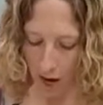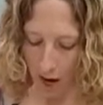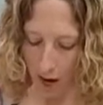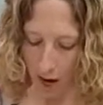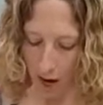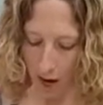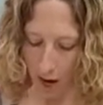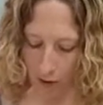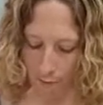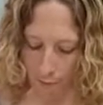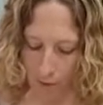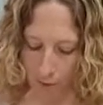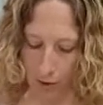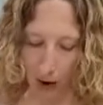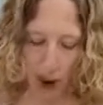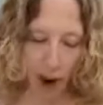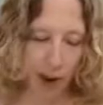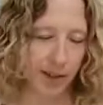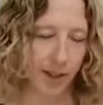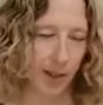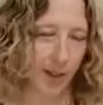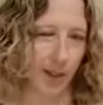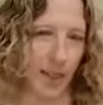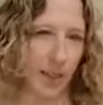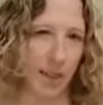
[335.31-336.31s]

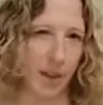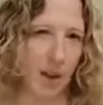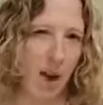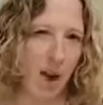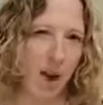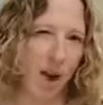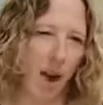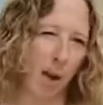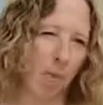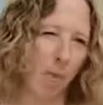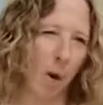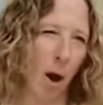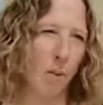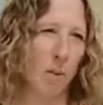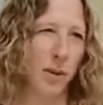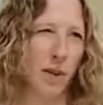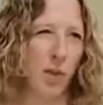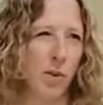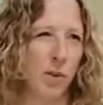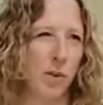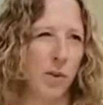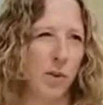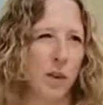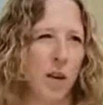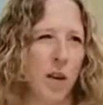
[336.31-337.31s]
I probably
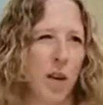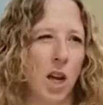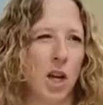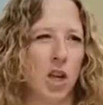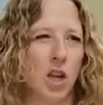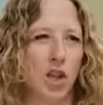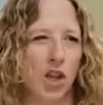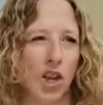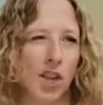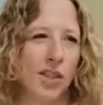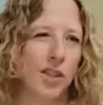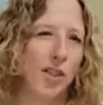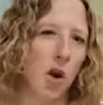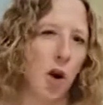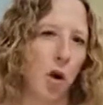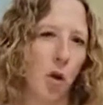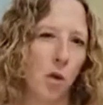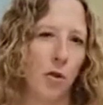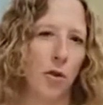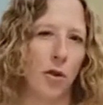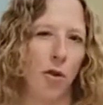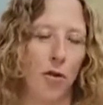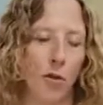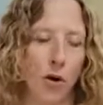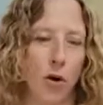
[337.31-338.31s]
used just
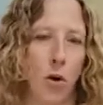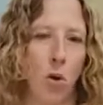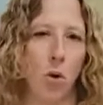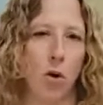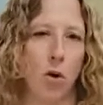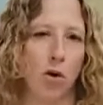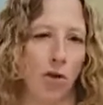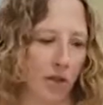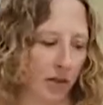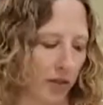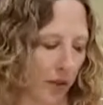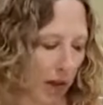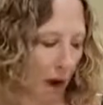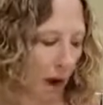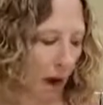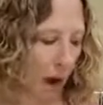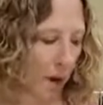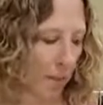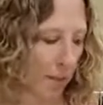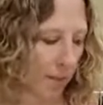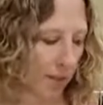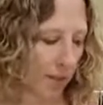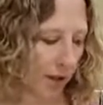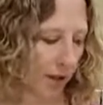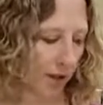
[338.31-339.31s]
over 3/4 of a
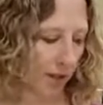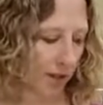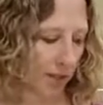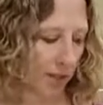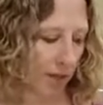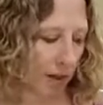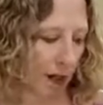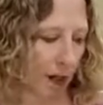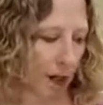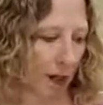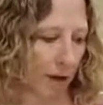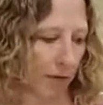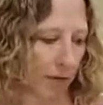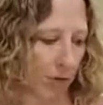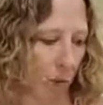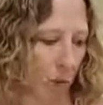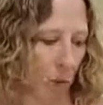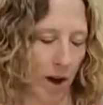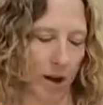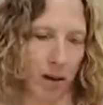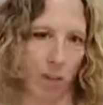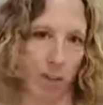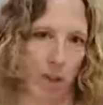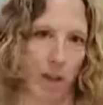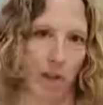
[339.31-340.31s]
cup, but they still have
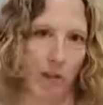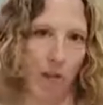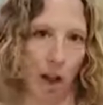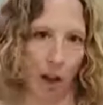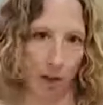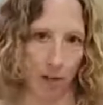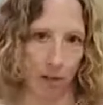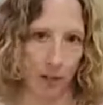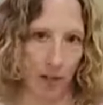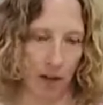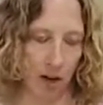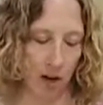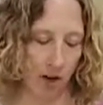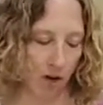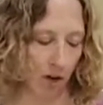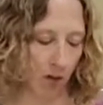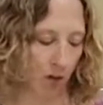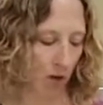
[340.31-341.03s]
quite a bit left here.